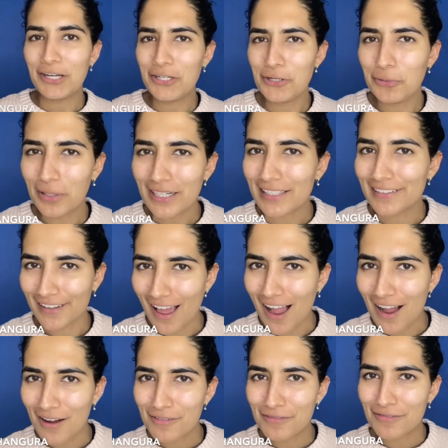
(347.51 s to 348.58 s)
Do you want to
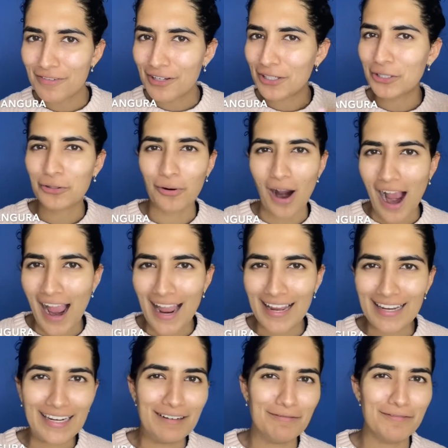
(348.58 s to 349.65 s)
laugh, cry,
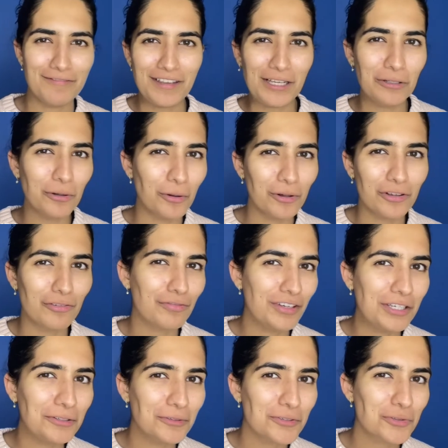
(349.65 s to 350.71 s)
and feel all the
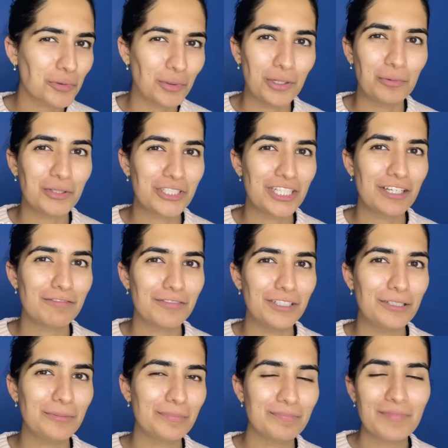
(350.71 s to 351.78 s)
feels while watching a
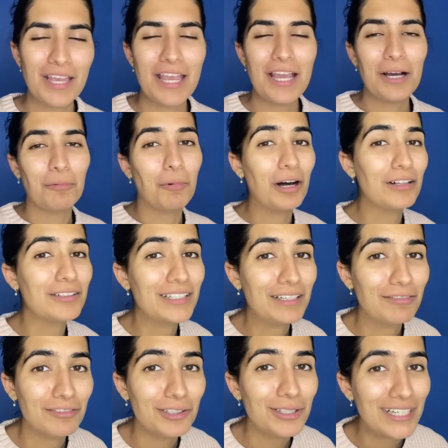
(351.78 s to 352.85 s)
film? Well,
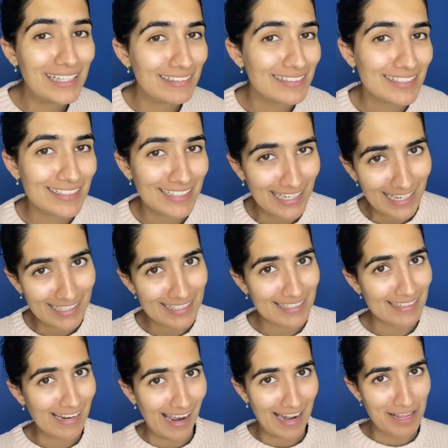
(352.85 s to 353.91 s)
if you answered yes
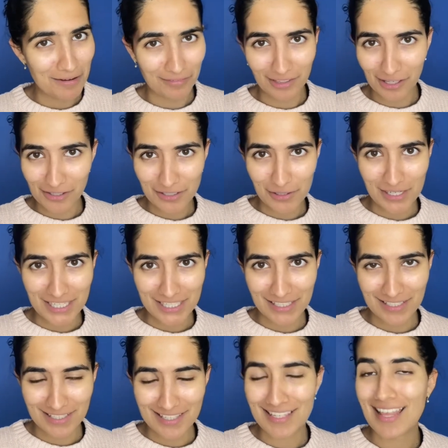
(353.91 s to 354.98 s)
to any of those
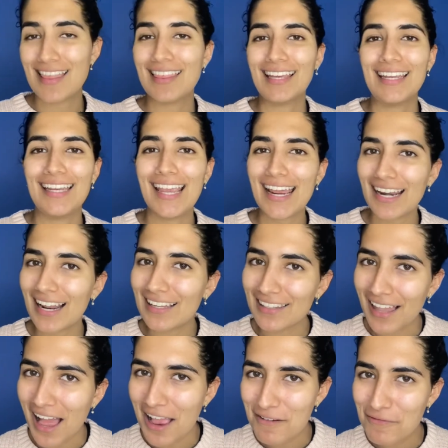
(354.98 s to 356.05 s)
questions, then Get a
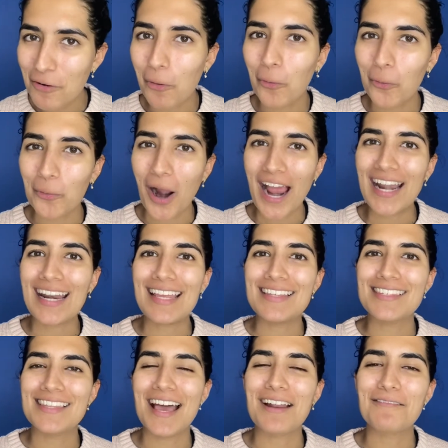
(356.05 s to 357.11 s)
Life All Right
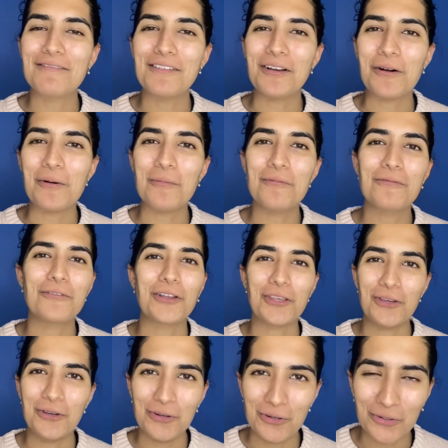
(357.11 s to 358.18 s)
is that film for
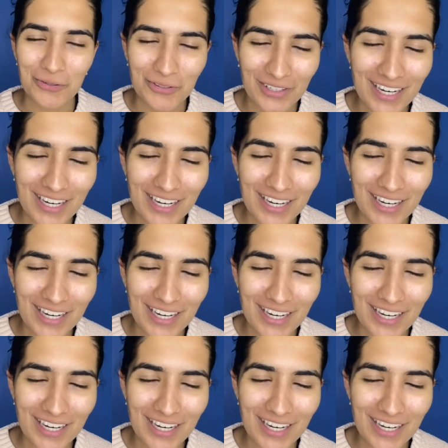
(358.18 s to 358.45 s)
you.